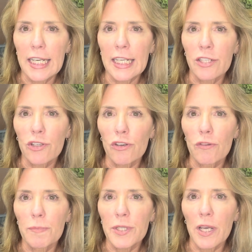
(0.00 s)
in
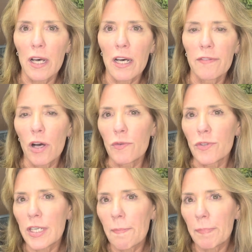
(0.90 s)
terms of
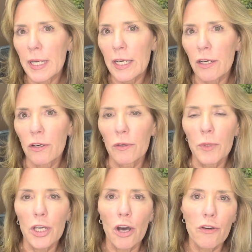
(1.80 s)
Ozempic or
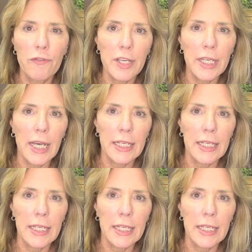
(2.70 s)
Wegovy,